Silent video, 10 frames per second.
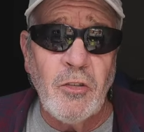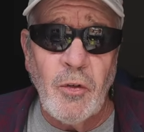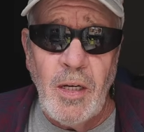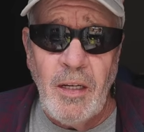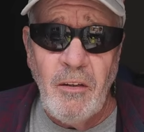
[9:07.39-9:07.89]

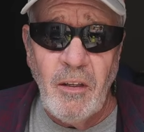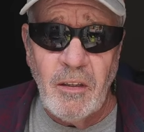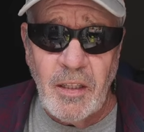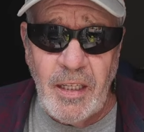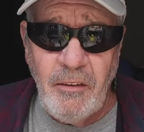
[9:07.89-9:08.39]
tree
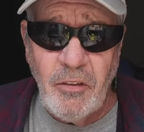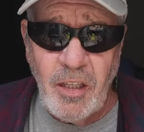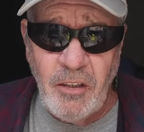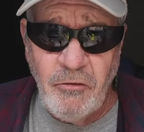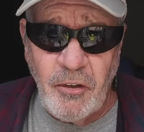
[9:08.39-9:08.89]
leaves
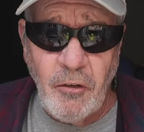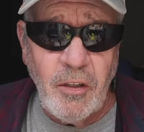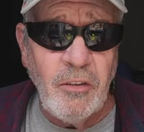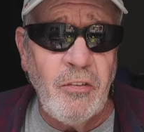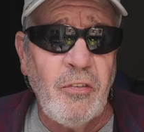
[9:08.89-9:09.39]
in
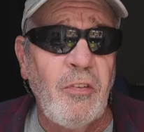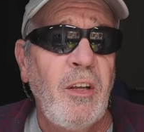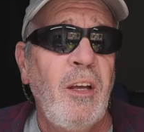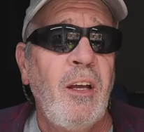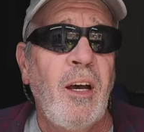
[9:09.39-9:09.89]
focus,